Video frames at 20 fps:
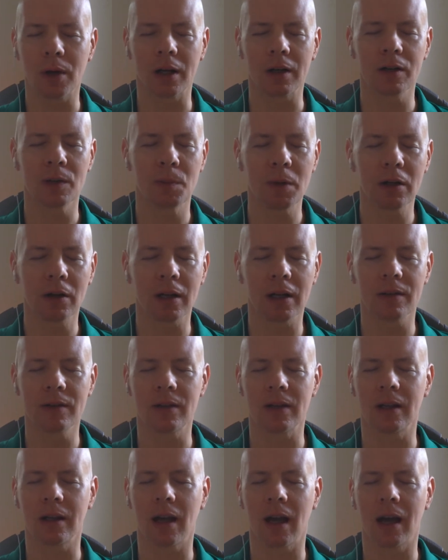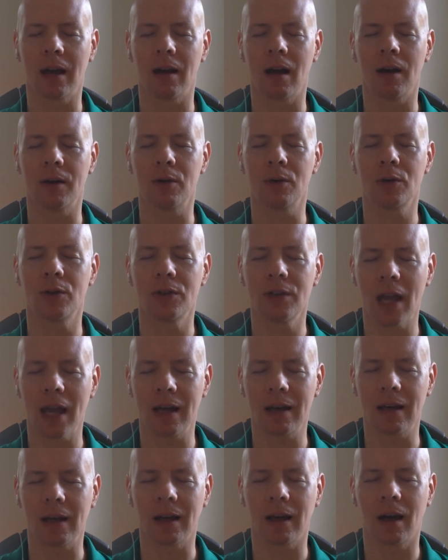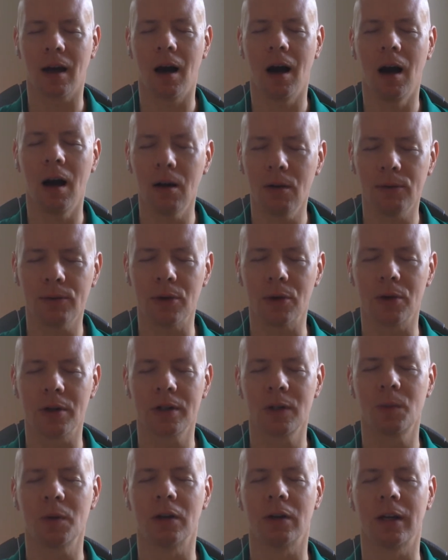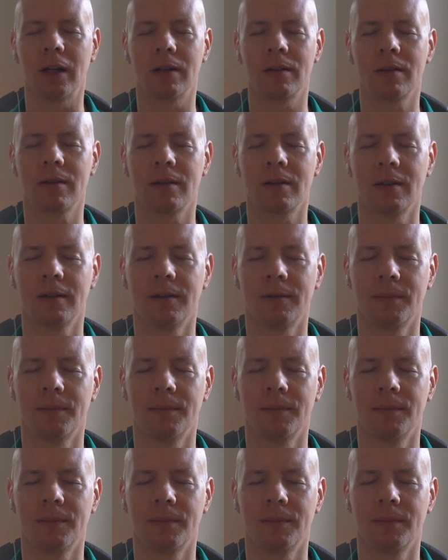and experiencing and understanding of your experience.